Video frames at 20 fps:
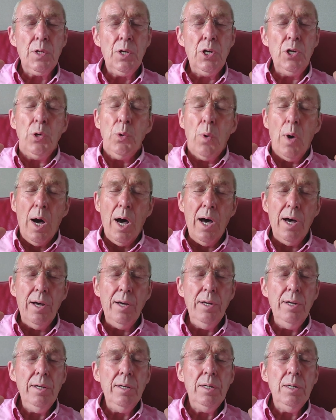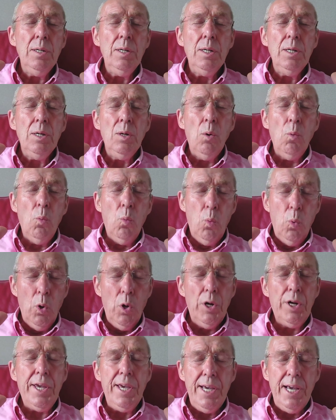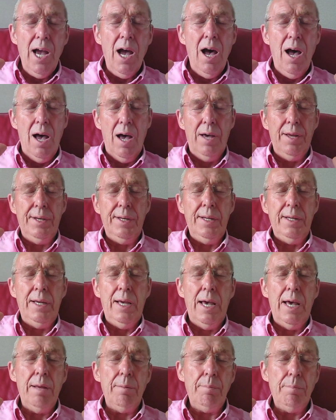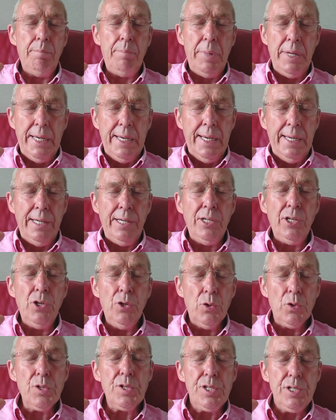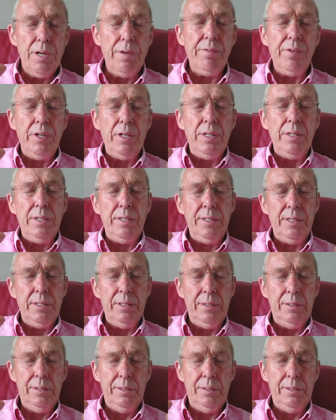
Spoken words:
who are working hard at being your servants,